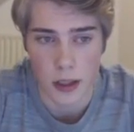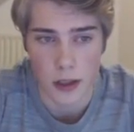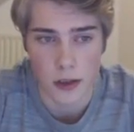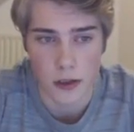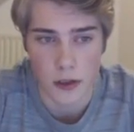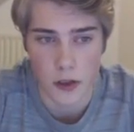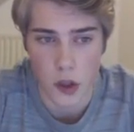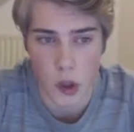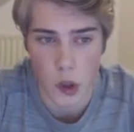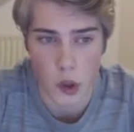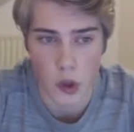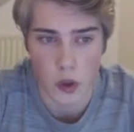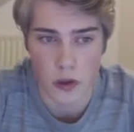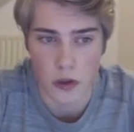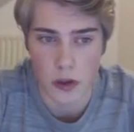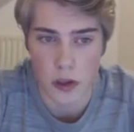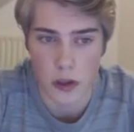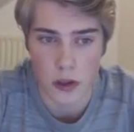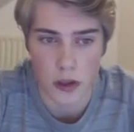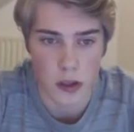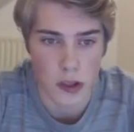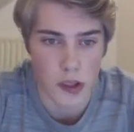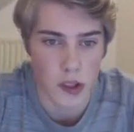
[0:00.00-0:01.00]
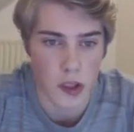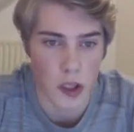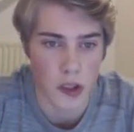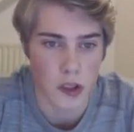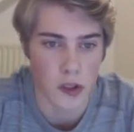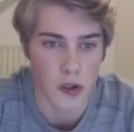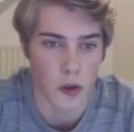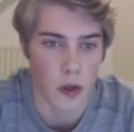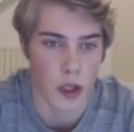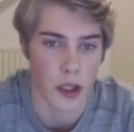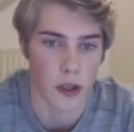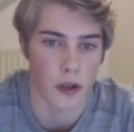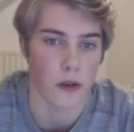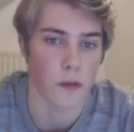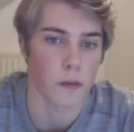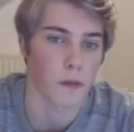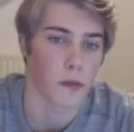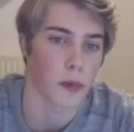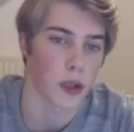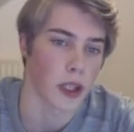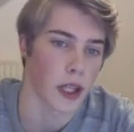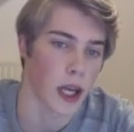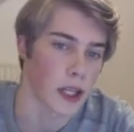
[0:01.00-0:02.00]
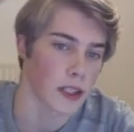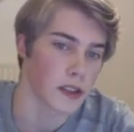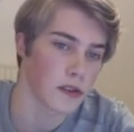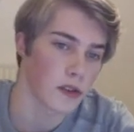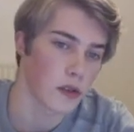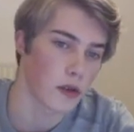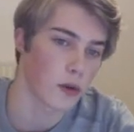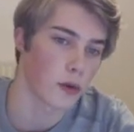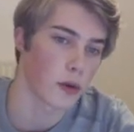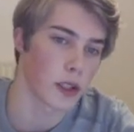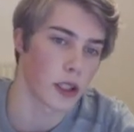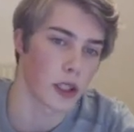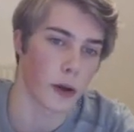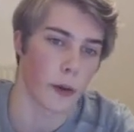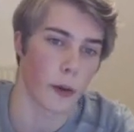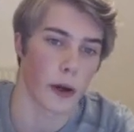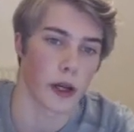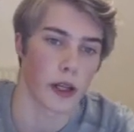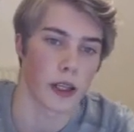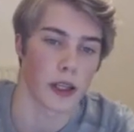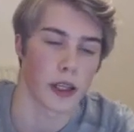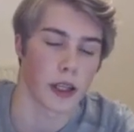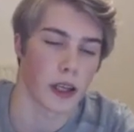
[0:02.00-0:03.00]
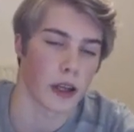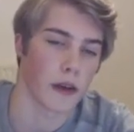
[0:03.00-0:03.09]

So it's not so clear, but it has to do with the queen.